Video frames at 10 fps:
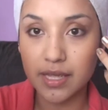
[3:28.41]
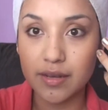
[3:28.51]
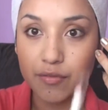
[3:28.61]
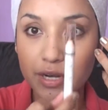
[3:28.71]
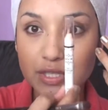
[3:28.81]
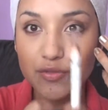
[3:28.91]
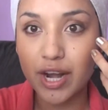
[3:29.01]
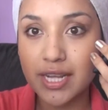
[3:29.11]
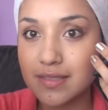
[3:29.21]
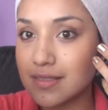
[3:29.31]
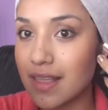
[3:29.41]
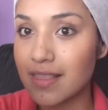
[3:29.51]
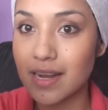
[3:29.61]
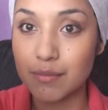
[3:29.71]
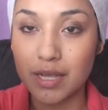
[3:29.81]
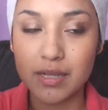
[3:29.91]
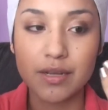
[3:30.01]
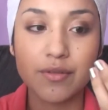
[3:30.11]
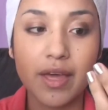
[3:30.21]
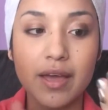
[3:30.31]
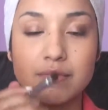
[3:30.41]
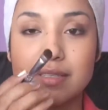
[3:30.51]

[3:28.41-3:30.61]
in French fries, then I'm not gonna do that.